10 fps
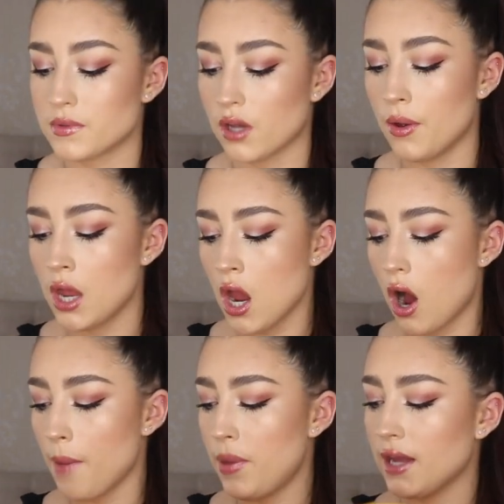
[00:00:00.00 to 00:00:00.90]
So
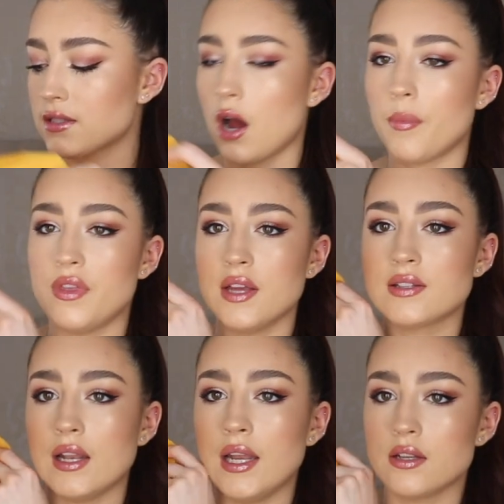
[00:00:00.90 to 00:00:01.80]
I picked up
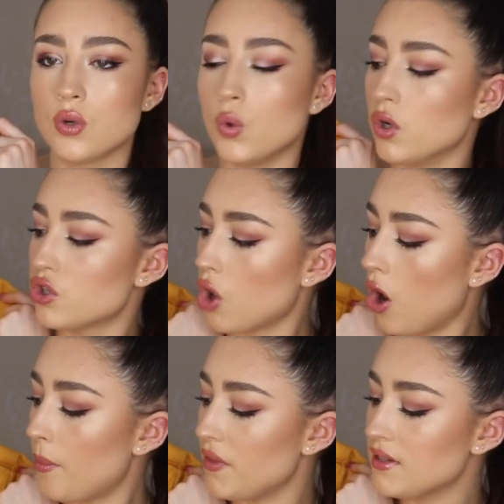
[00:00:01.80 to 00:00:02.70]
this little
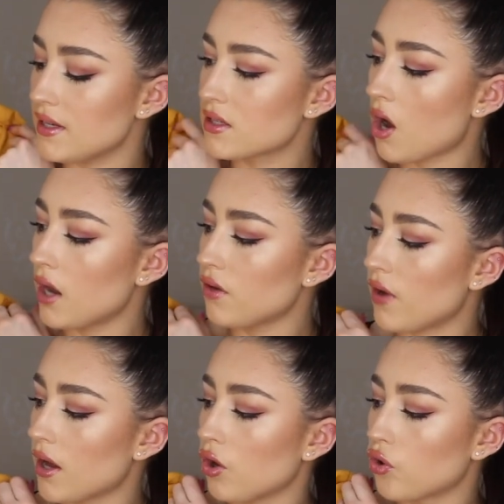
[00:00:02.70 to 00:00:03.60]
top. This is kind of
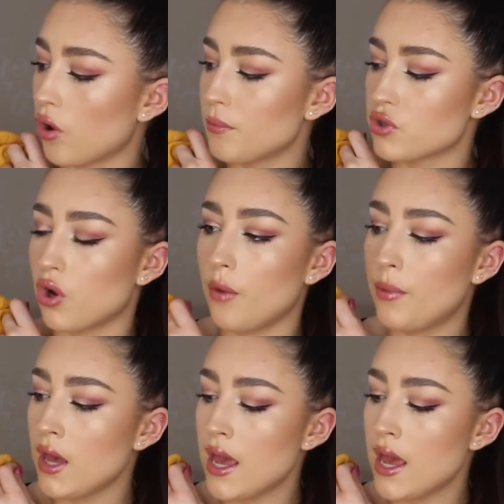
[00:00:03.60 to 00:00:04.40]
like a crop top.